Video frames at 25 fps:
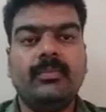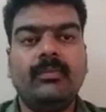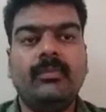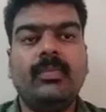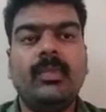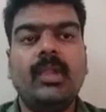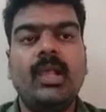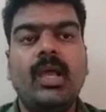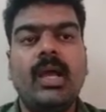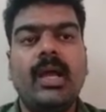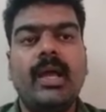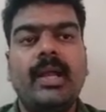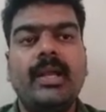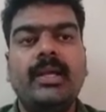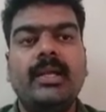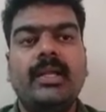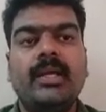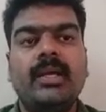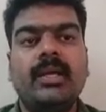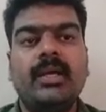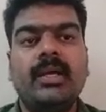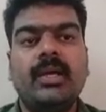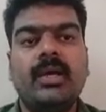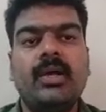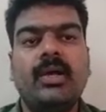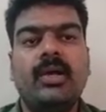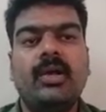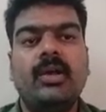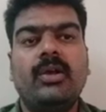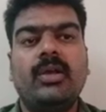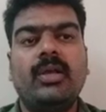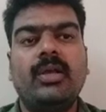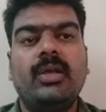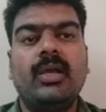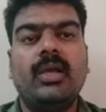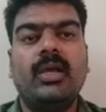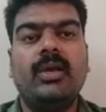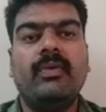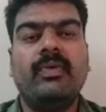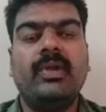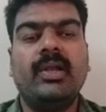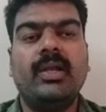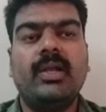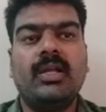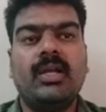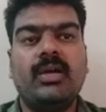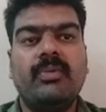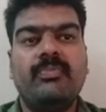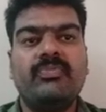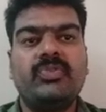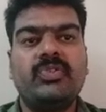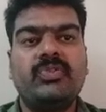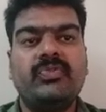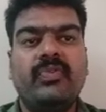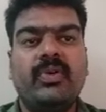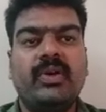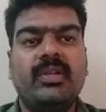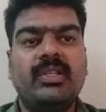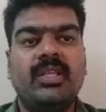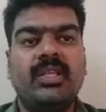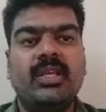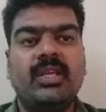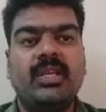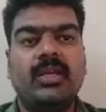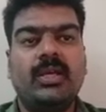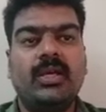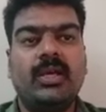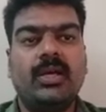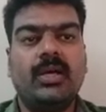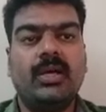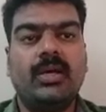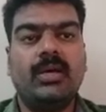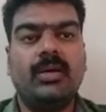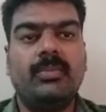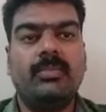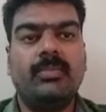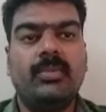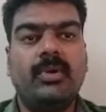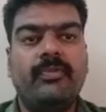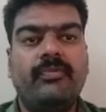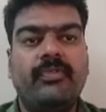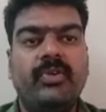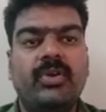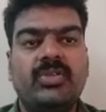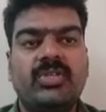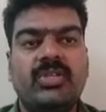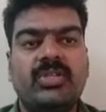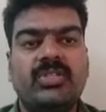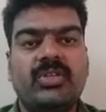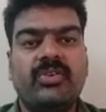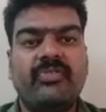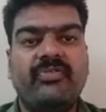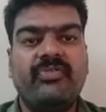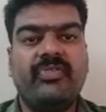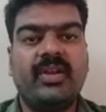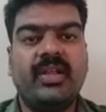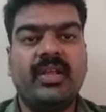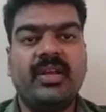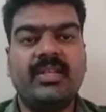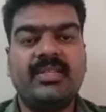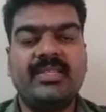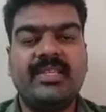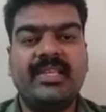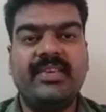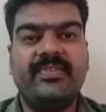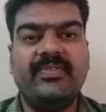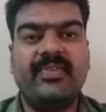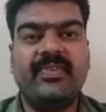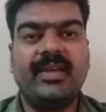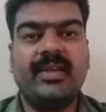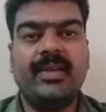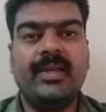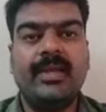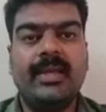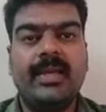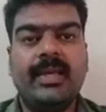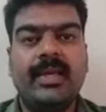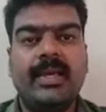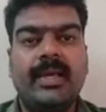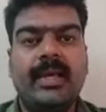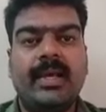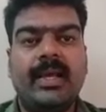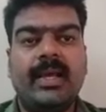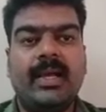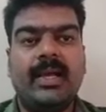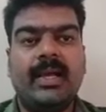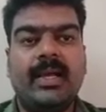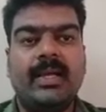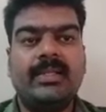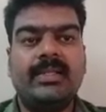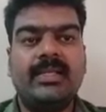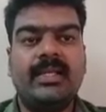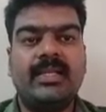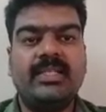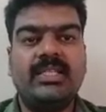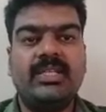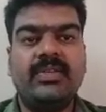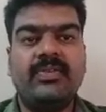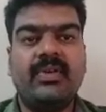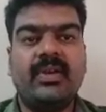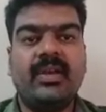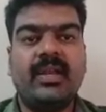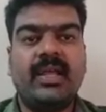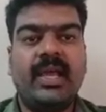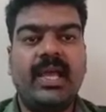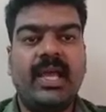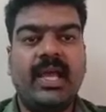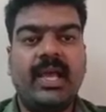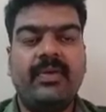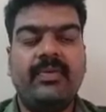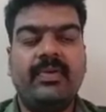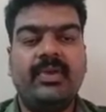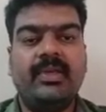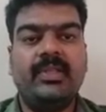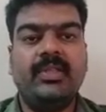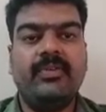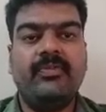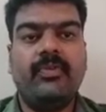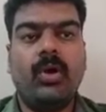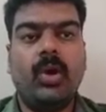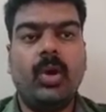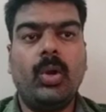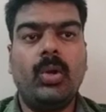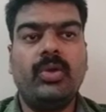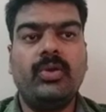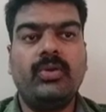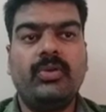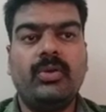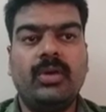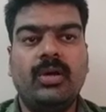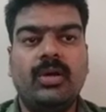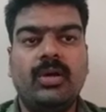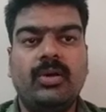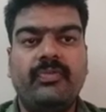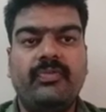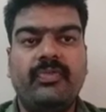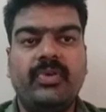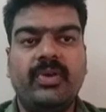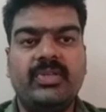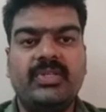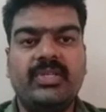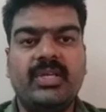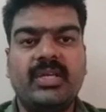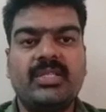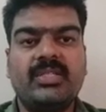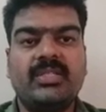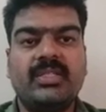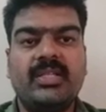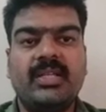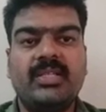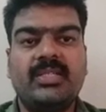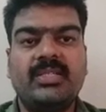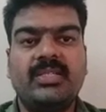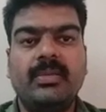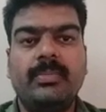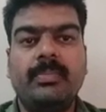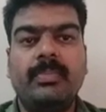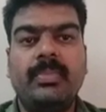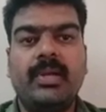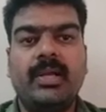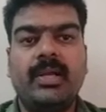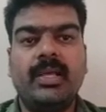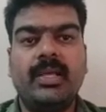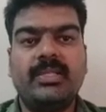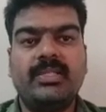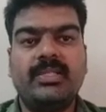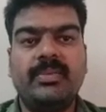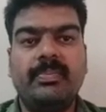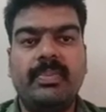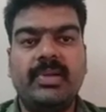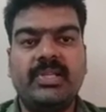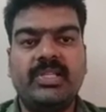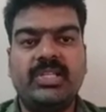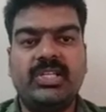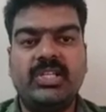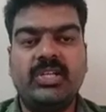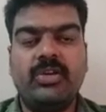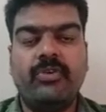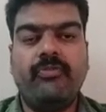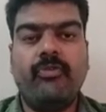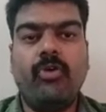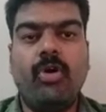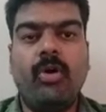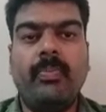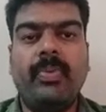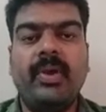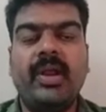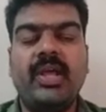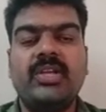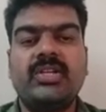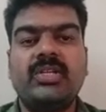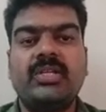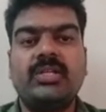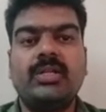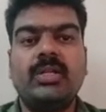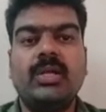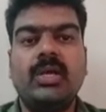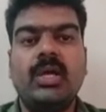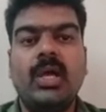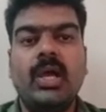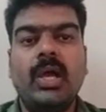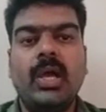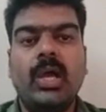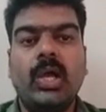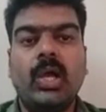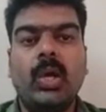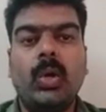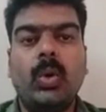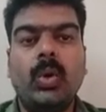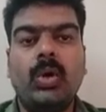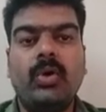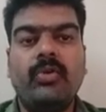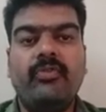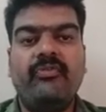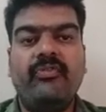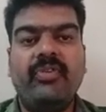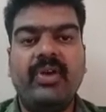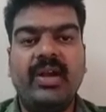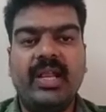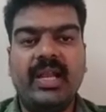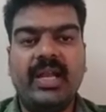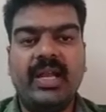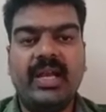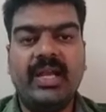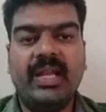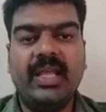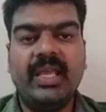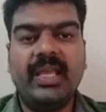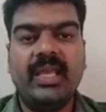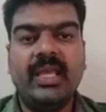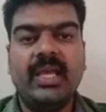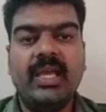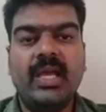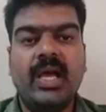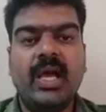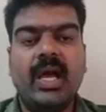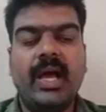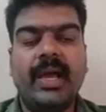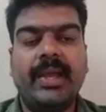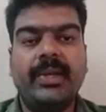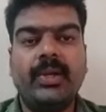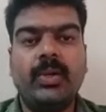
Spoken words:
And when it comes for the features of a receiver, the receiver having the following features, that is simplicity of operation, good fidelity and good